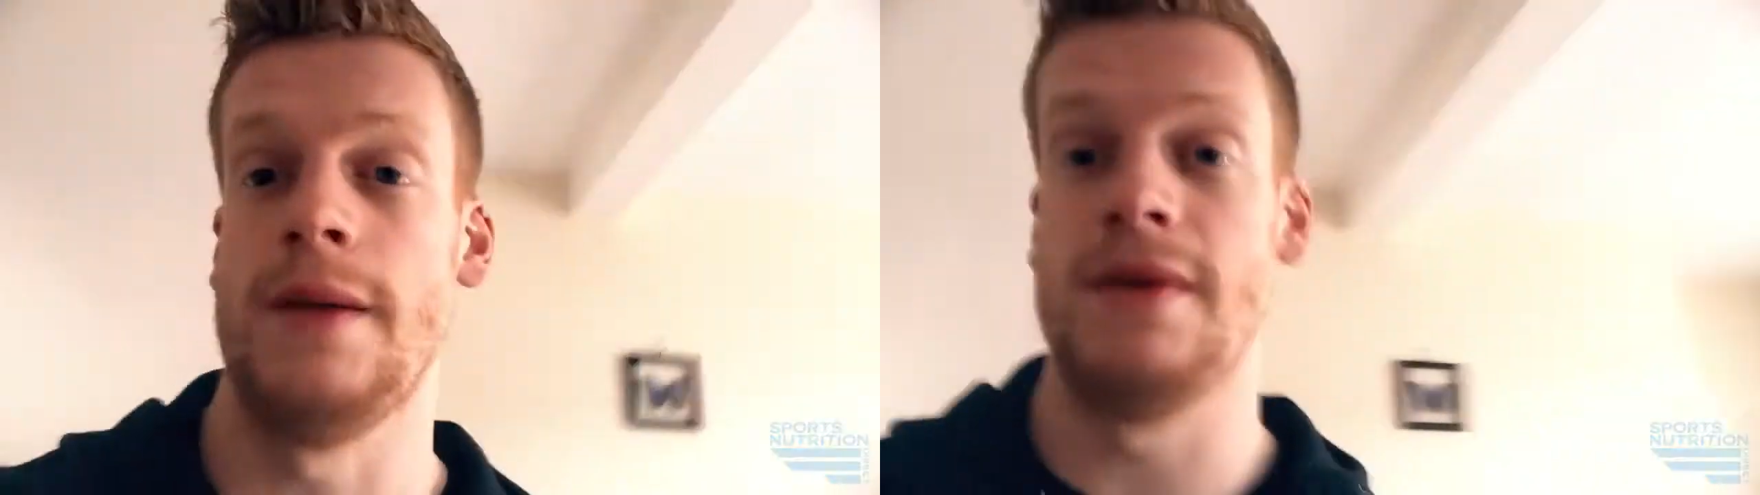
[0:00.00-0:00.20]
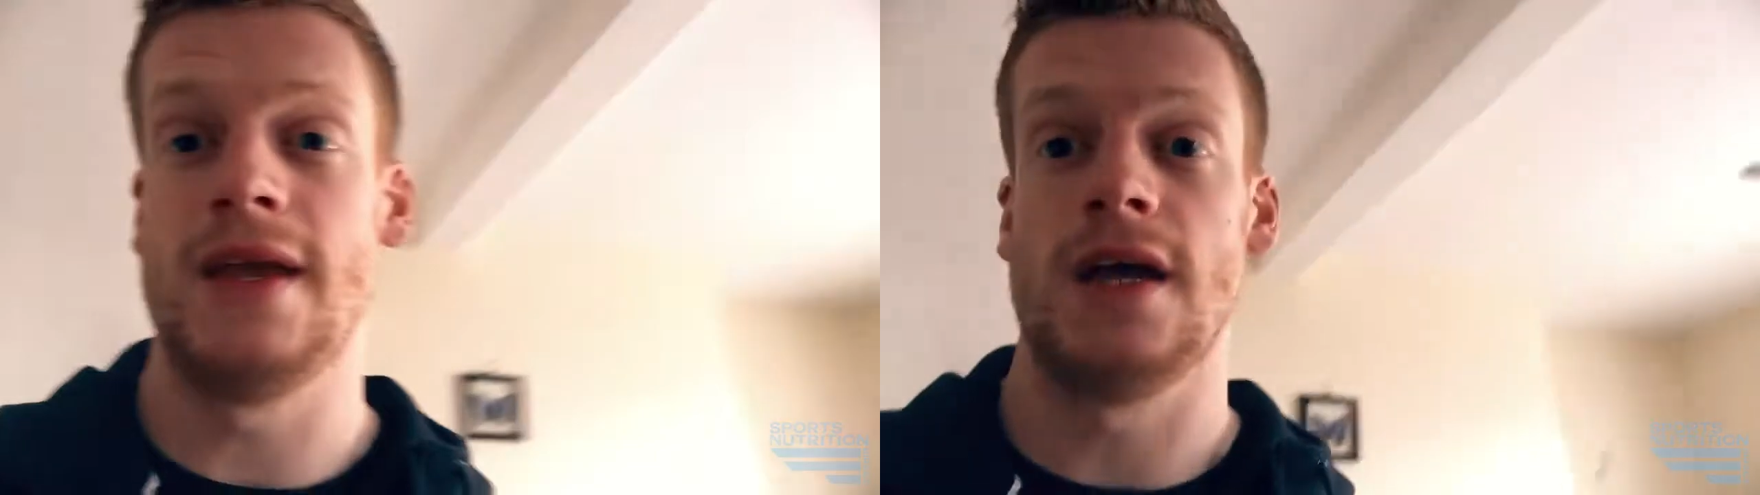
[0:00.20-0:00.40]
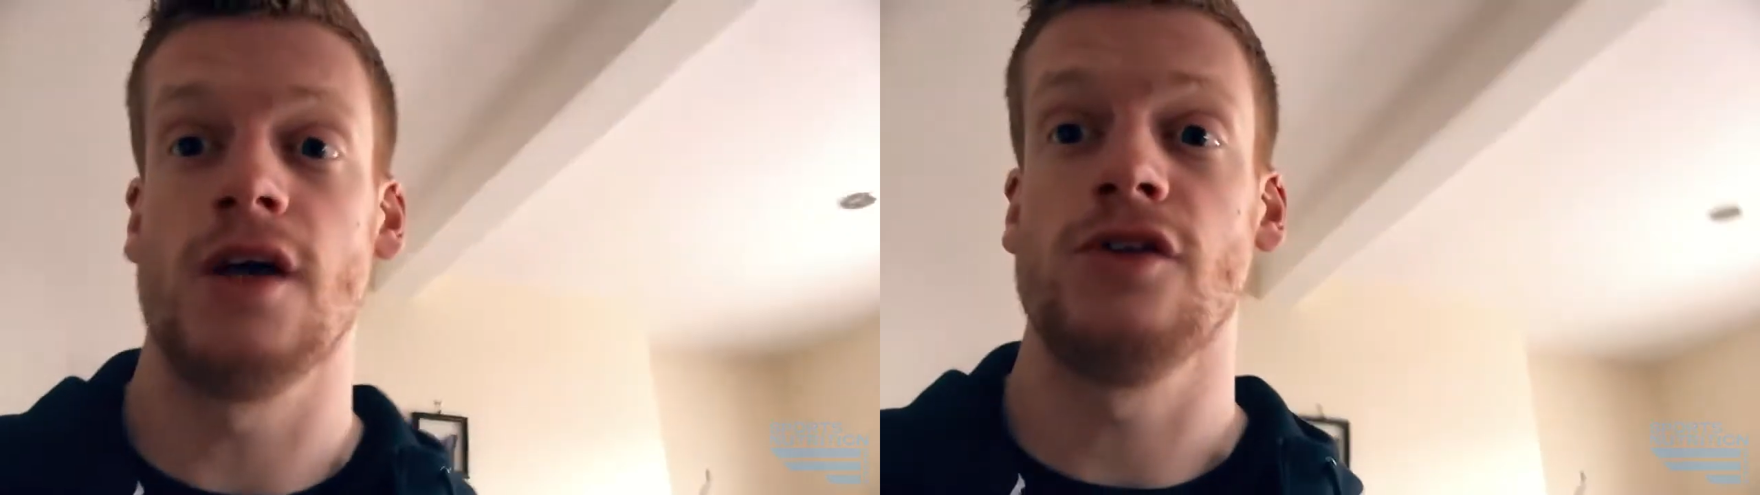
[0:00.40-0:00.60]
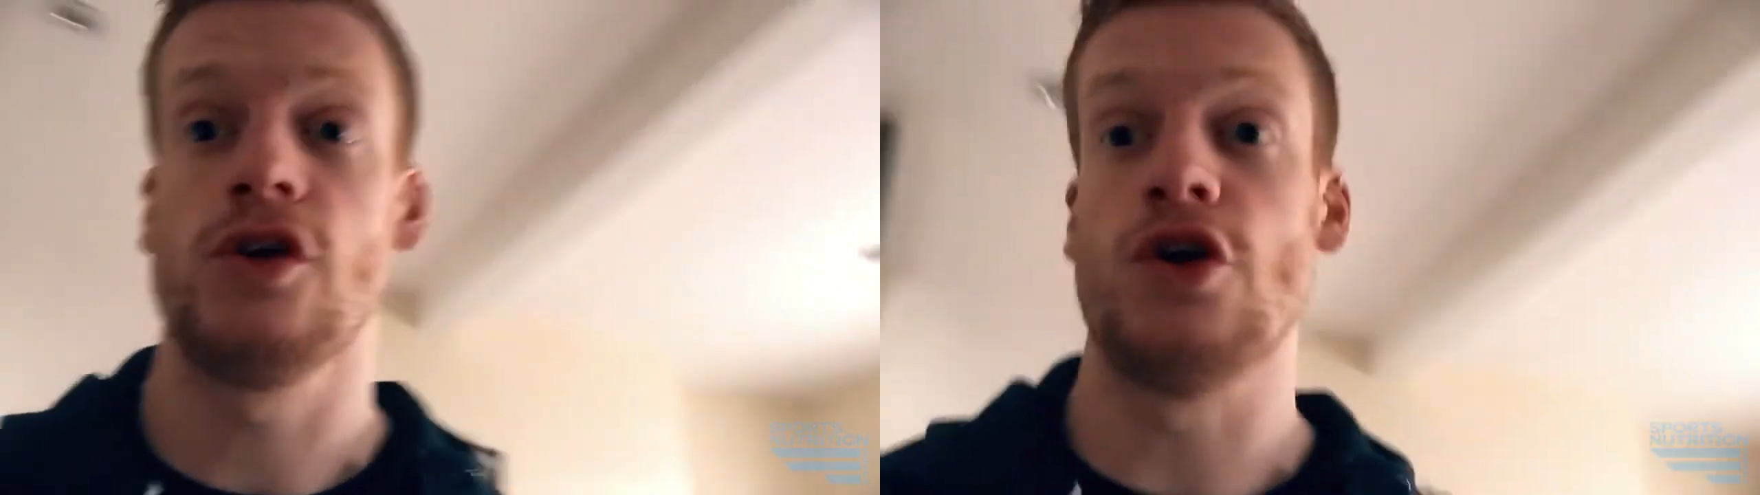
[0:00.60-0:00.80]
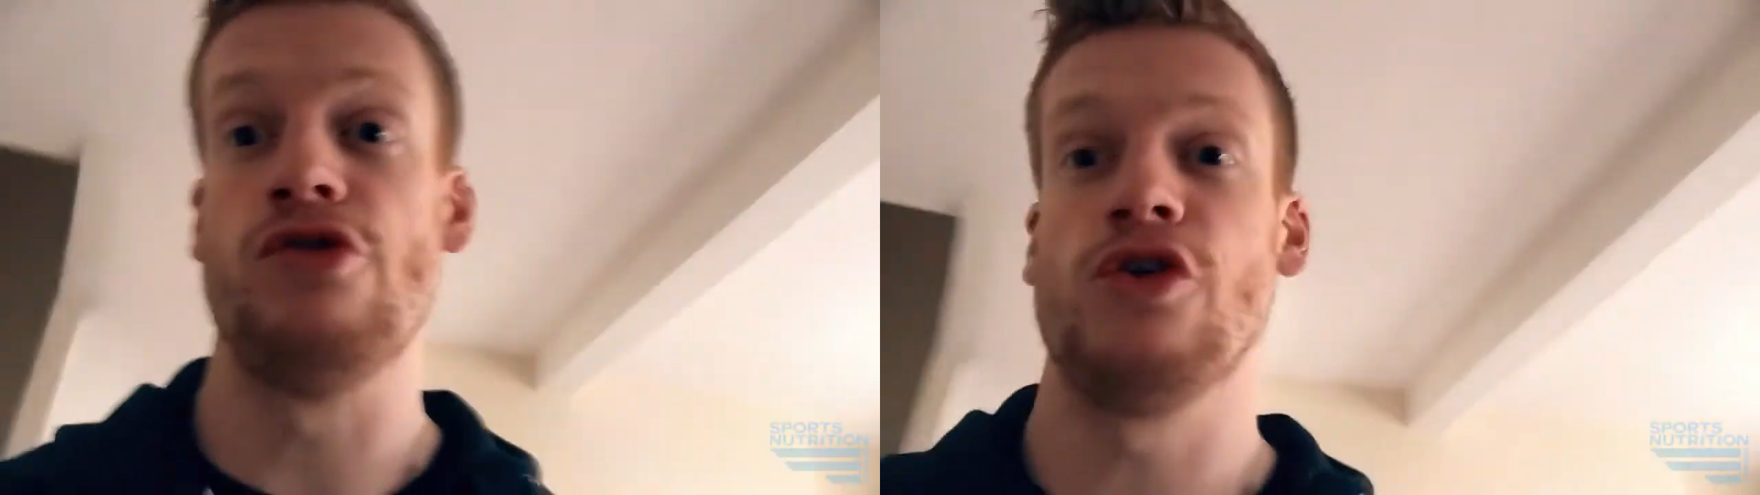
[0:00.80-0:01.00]
I'm here
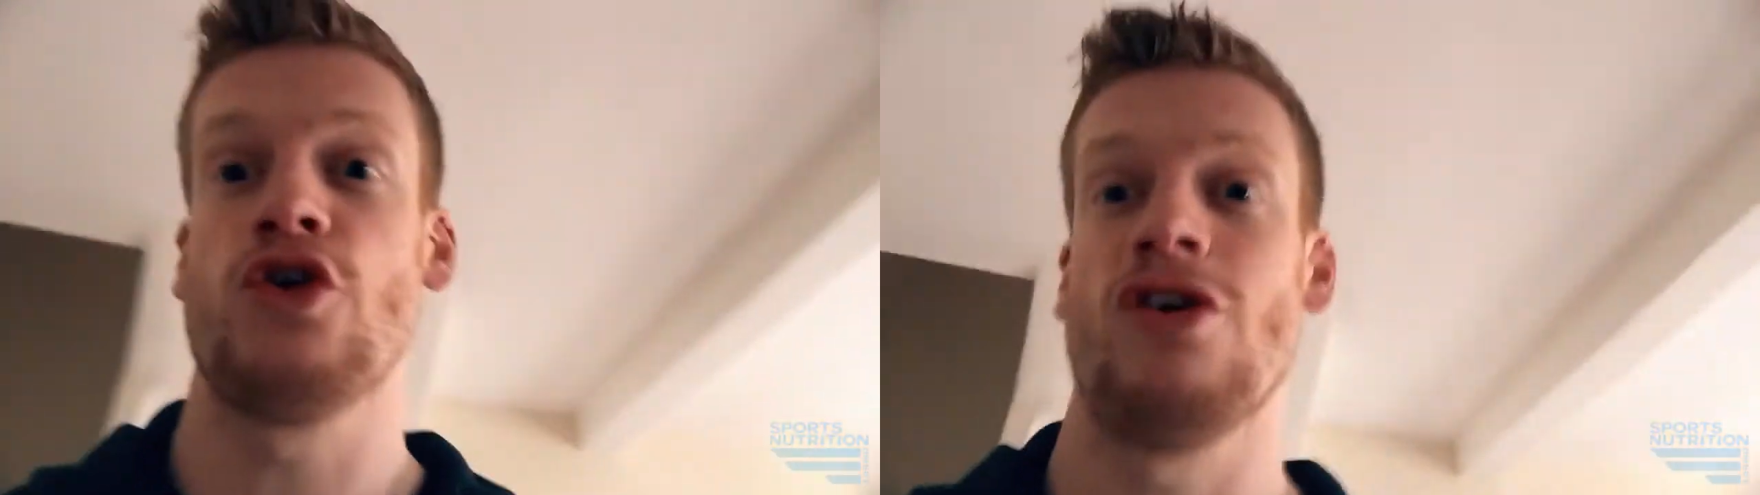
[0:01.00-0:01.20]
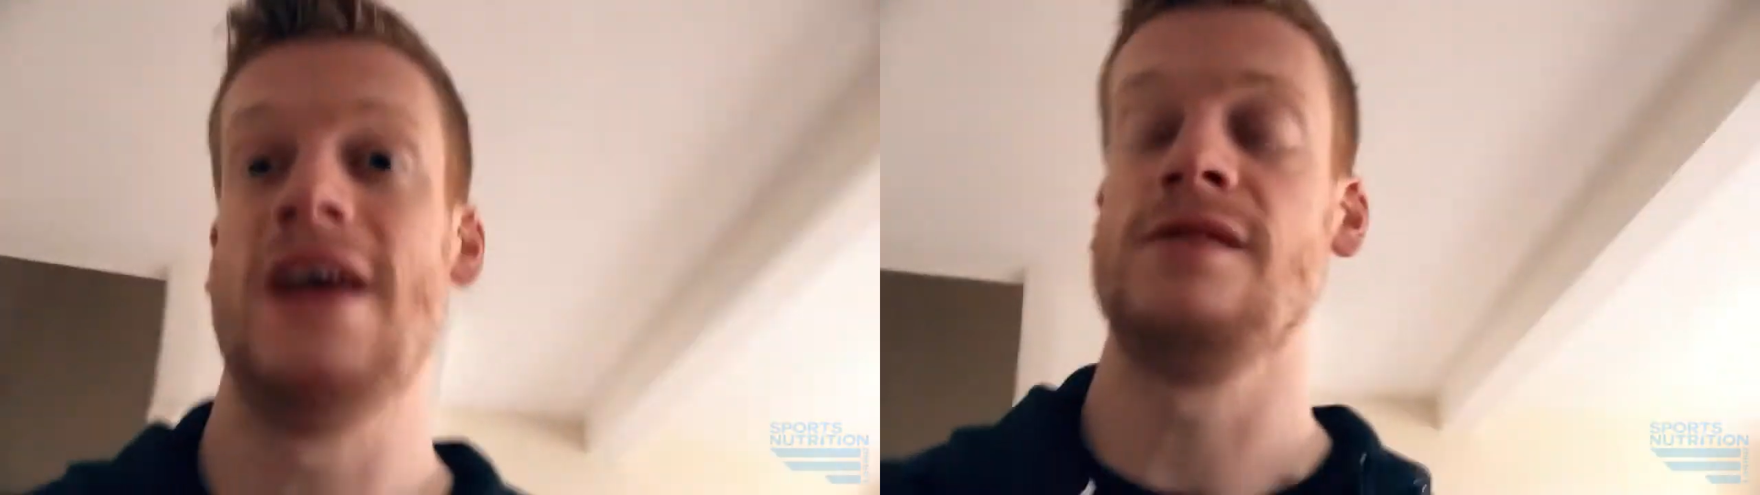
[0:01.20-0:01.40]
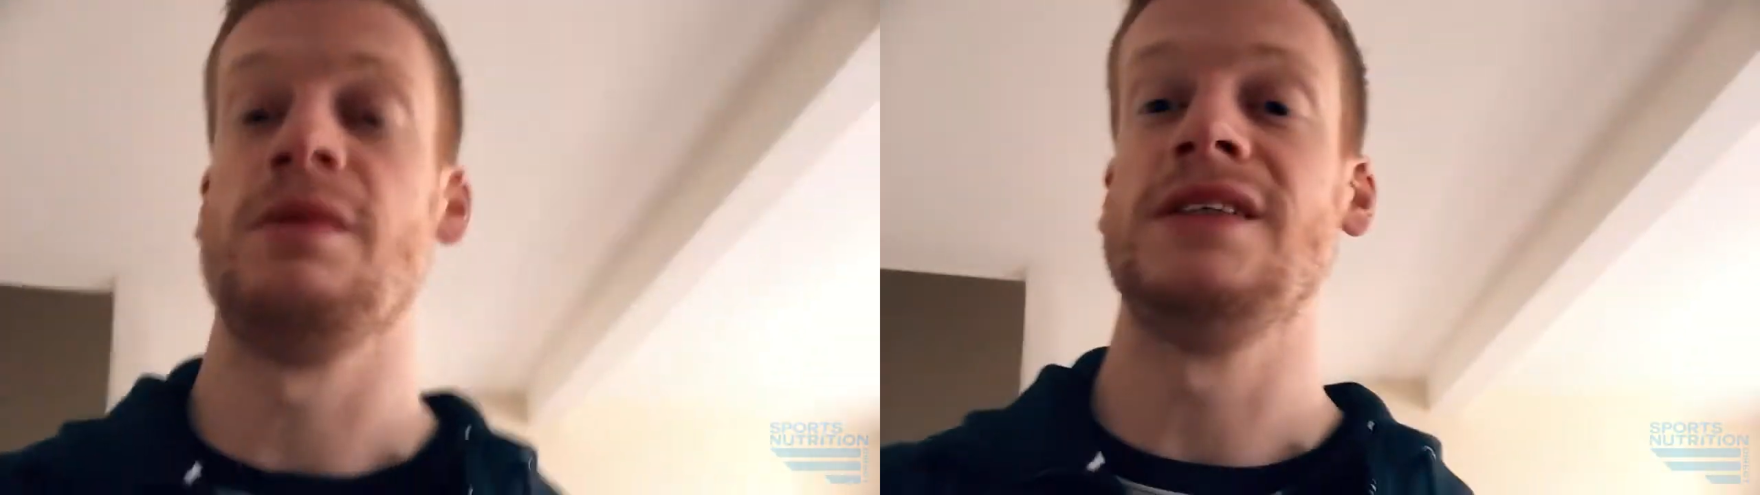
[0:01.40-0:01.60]
going to create